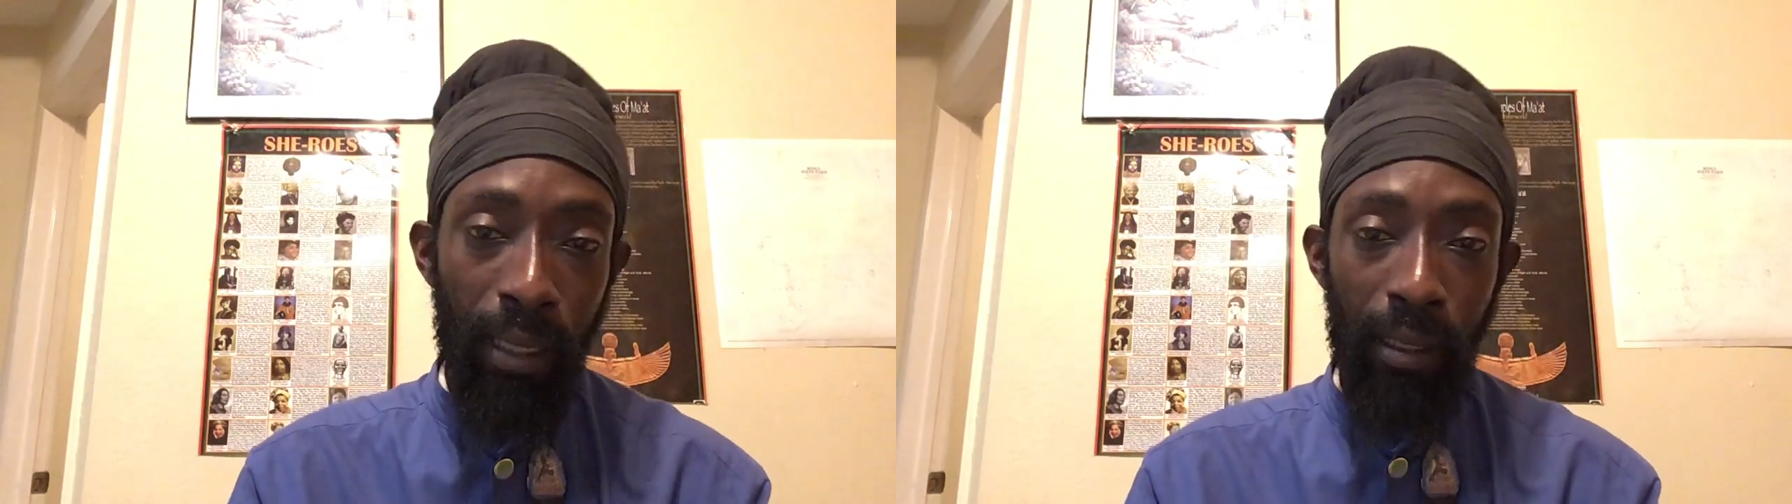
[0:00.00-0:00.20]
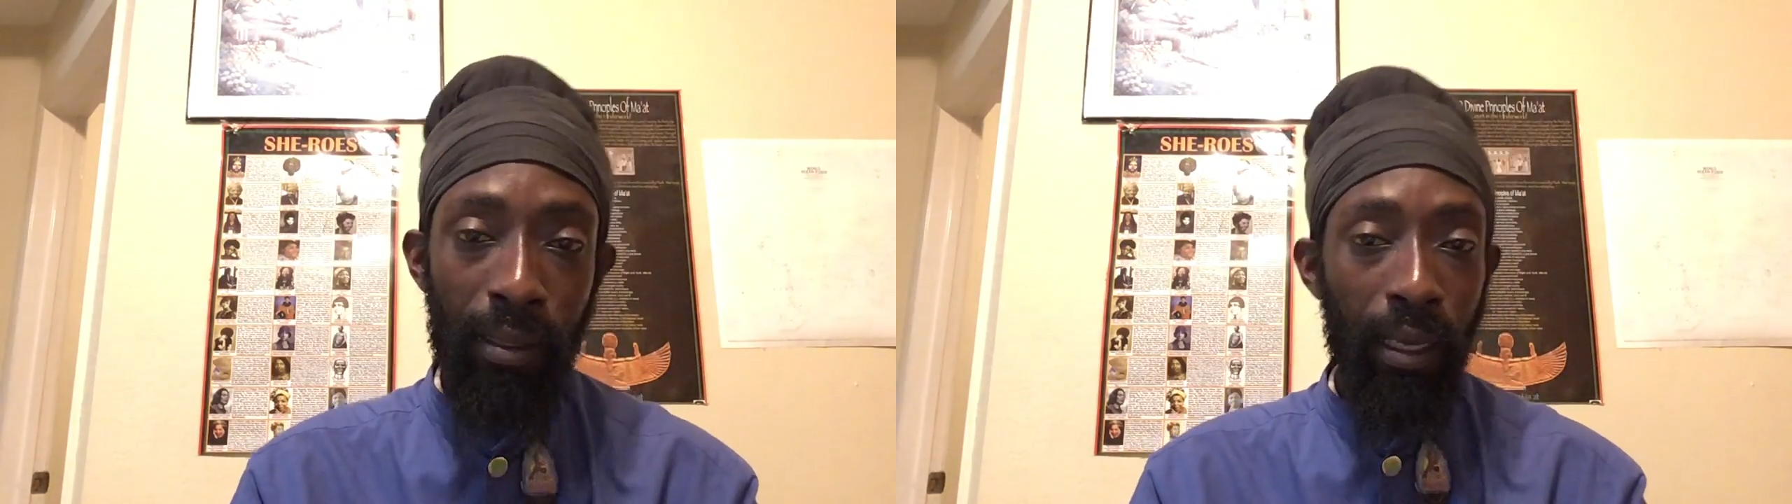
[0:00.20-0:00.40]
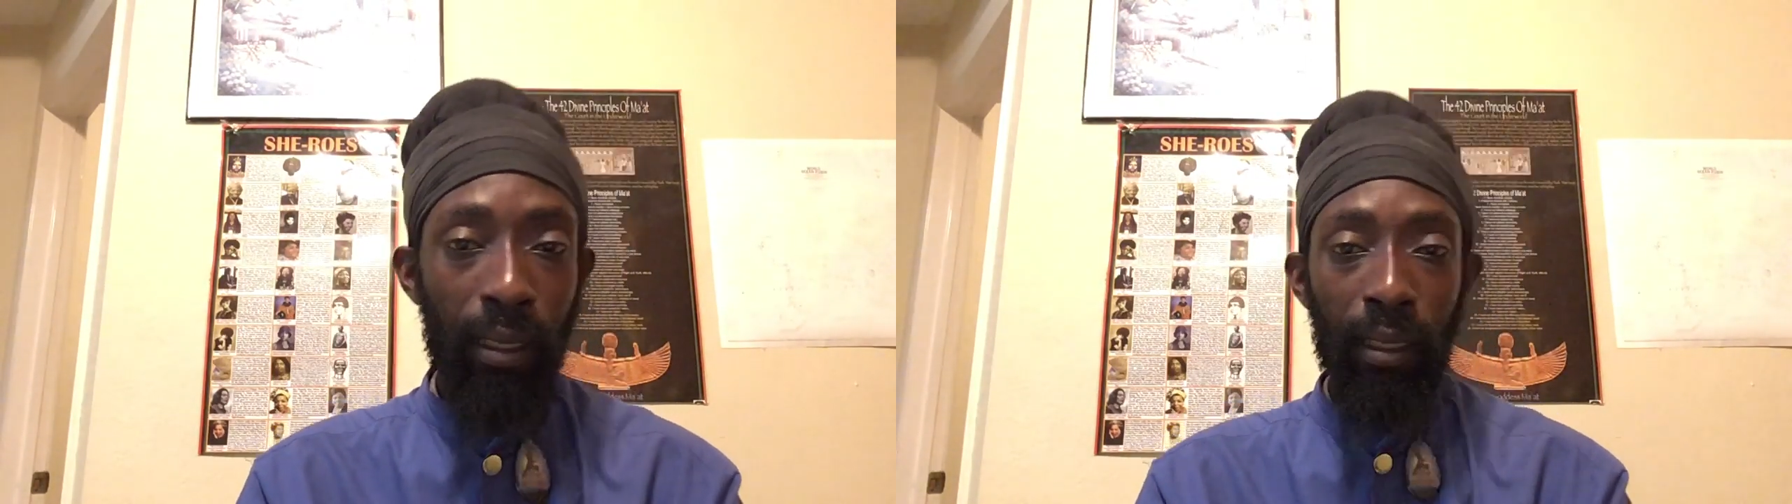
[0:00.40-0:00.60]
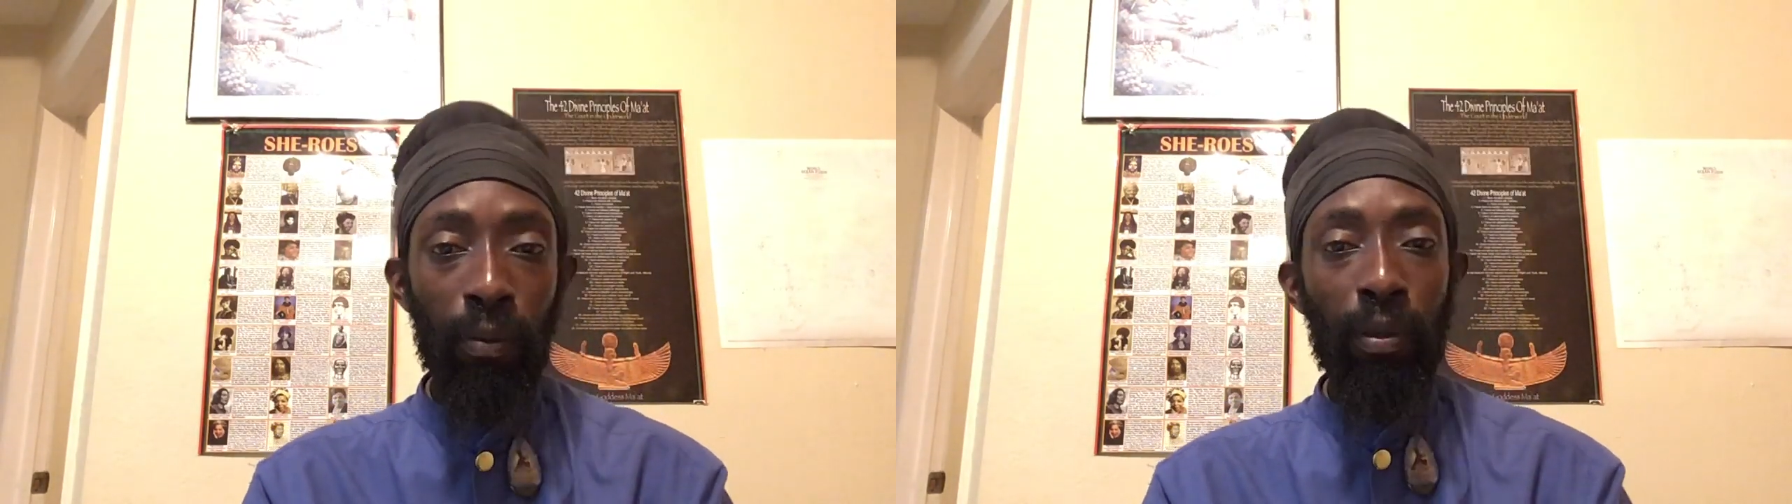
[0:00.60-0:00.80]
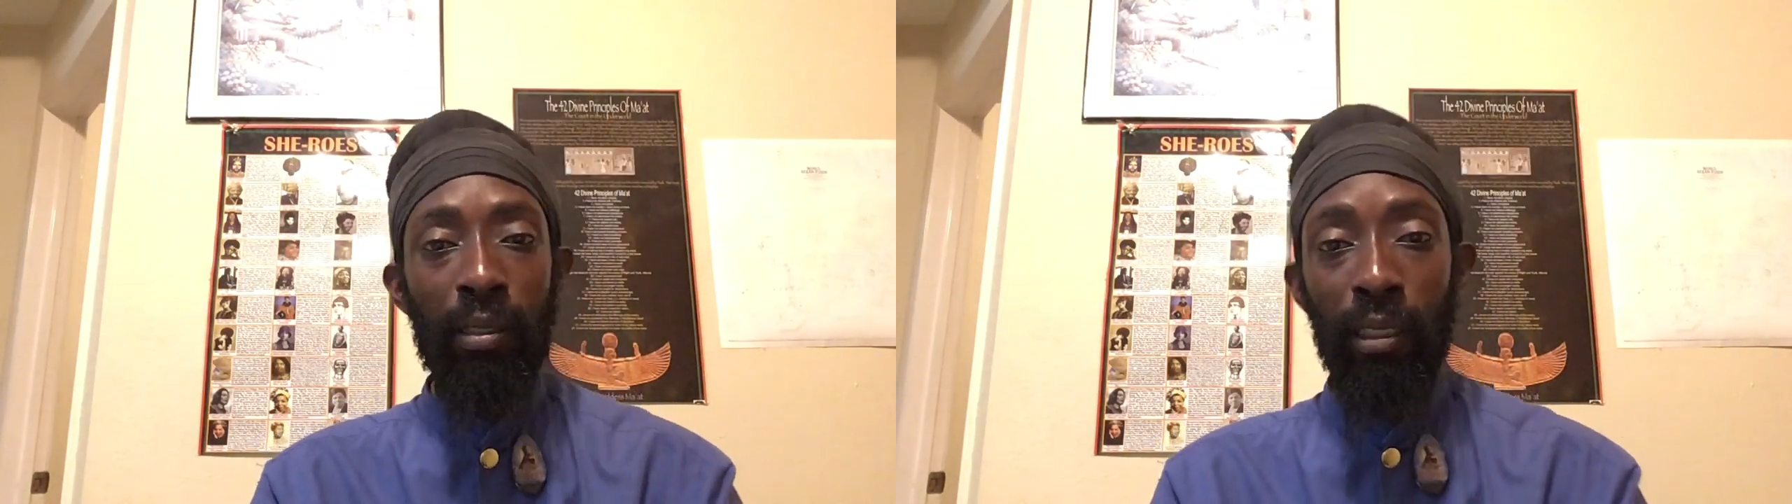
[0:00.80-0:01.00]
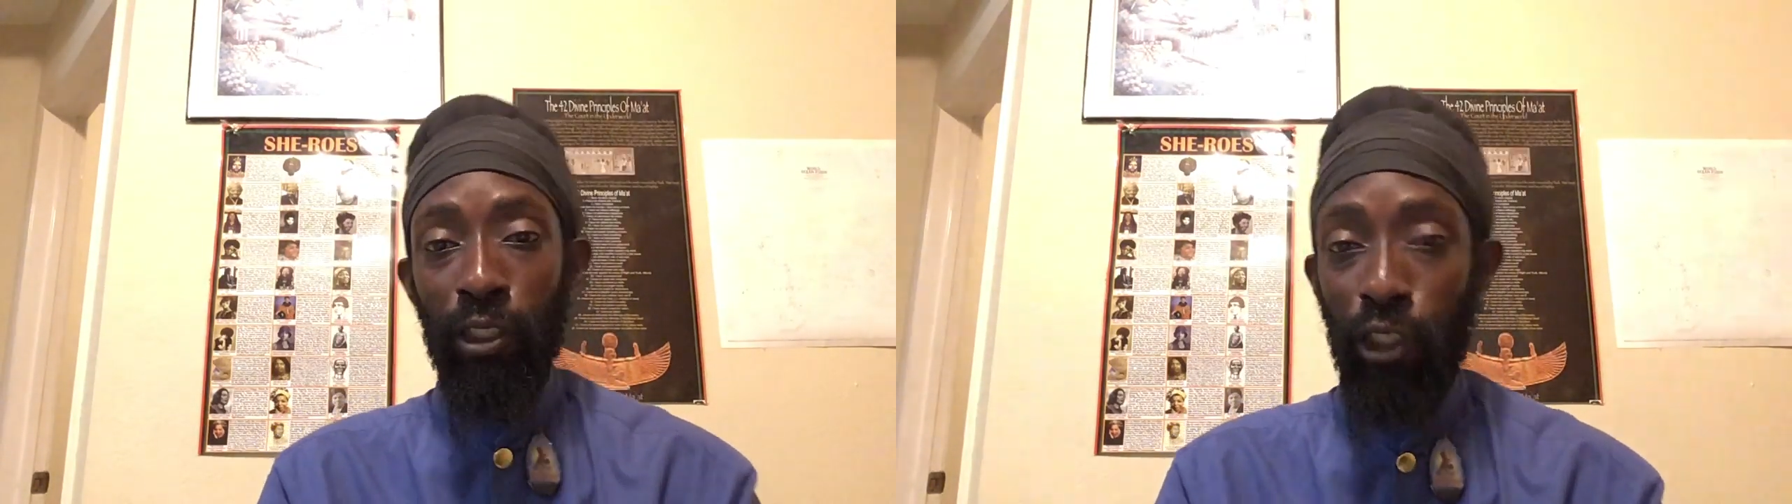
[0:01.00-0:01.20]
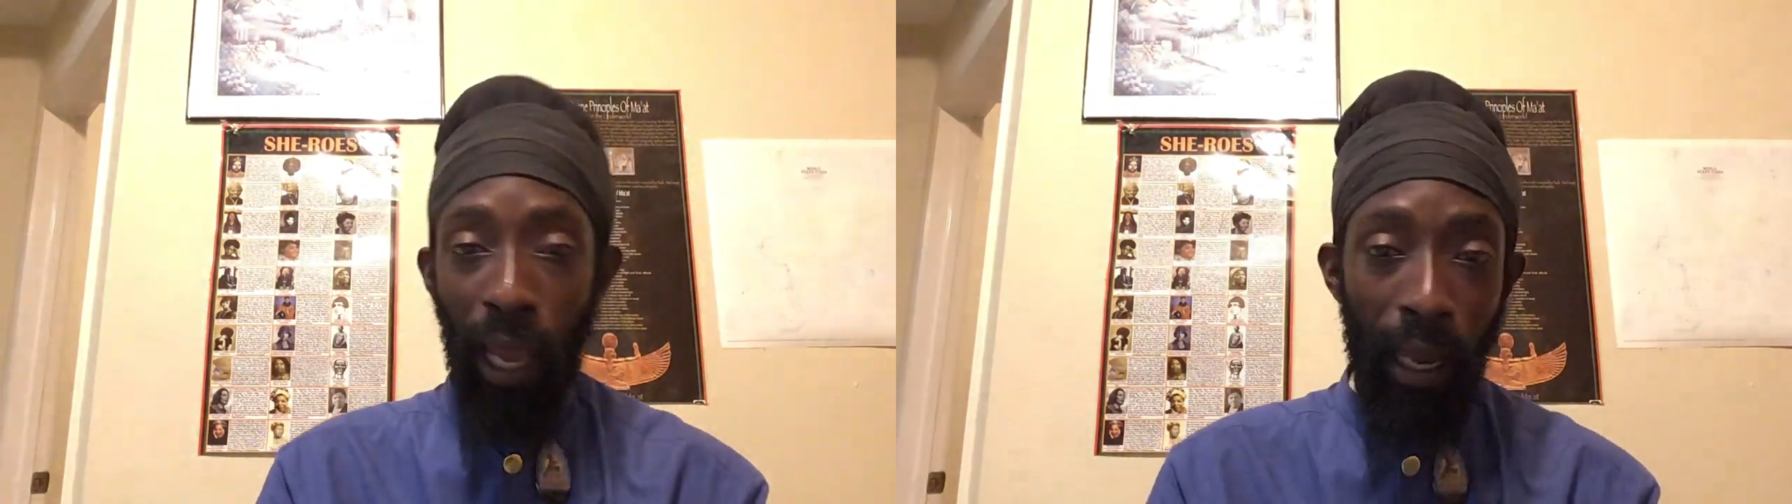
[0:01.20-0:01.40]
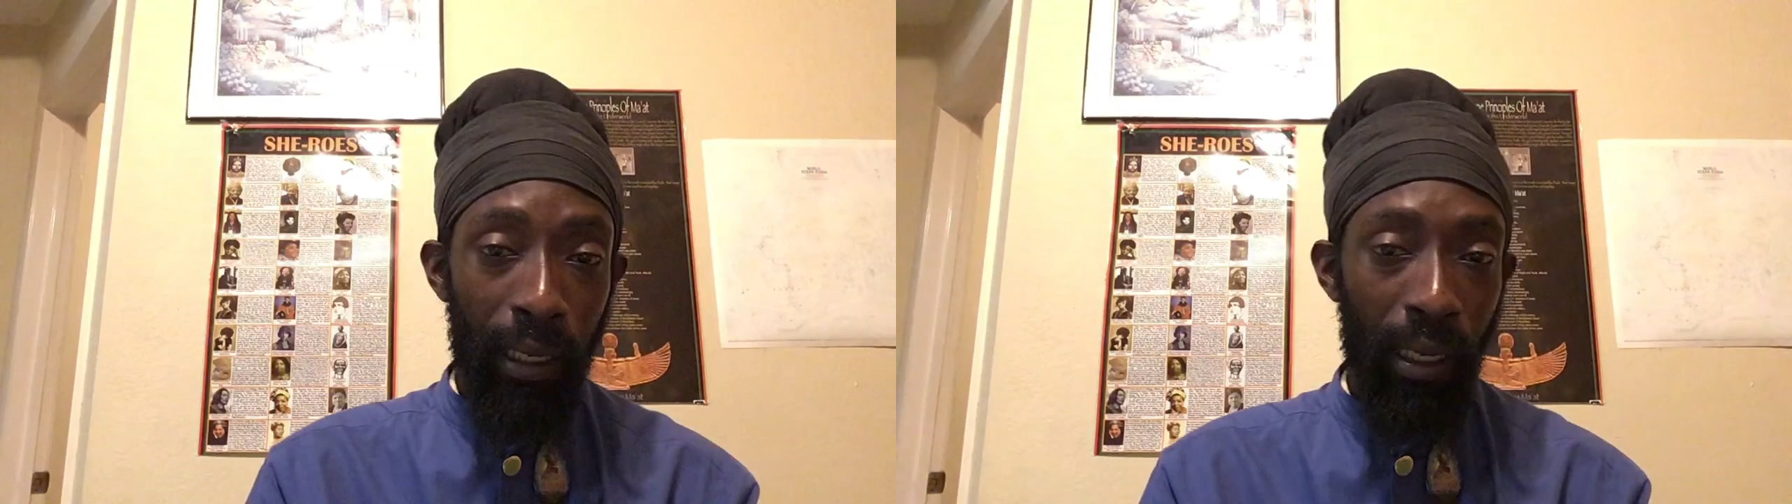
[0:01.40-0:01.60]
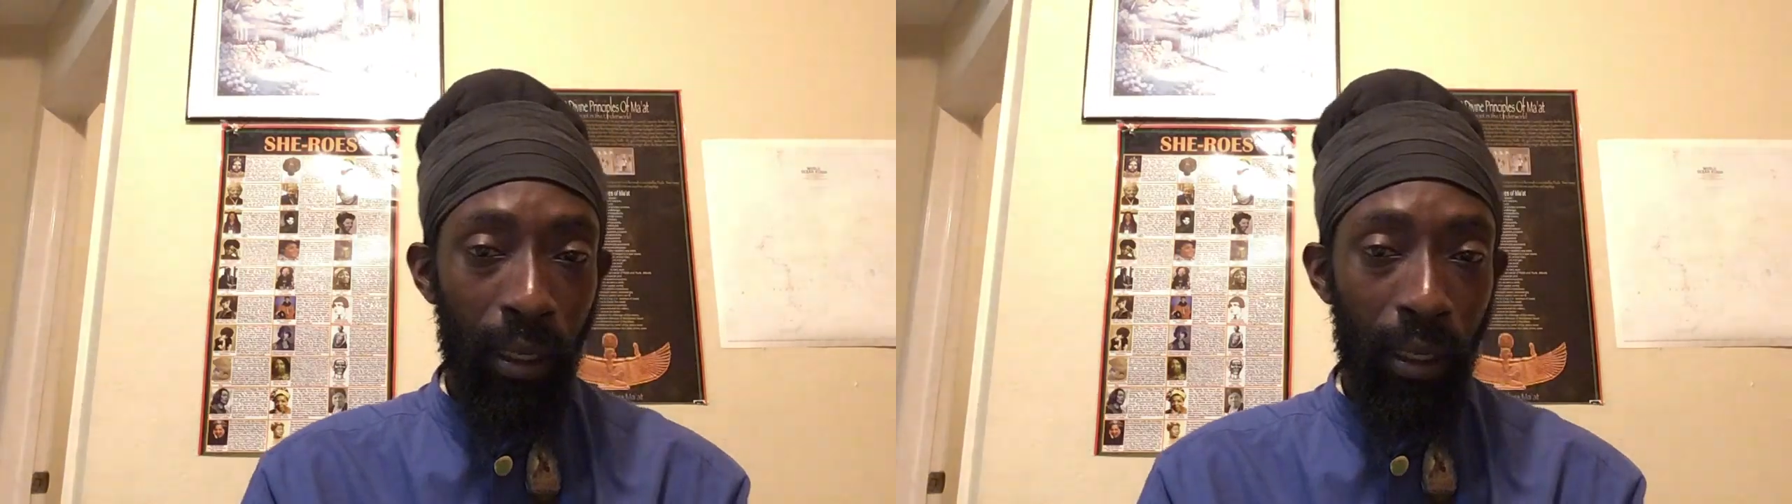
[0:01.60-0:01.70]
that said he was in China,